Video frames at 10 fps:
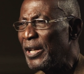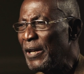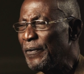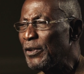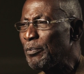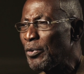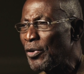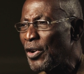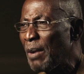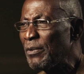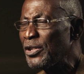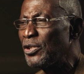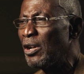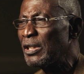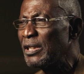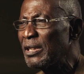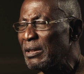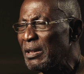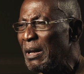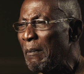if the program is not
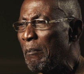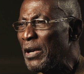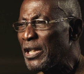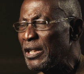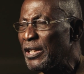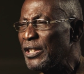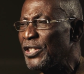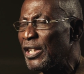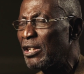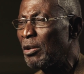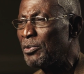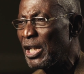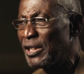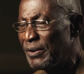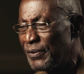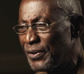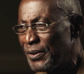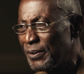meeting the stated objectives.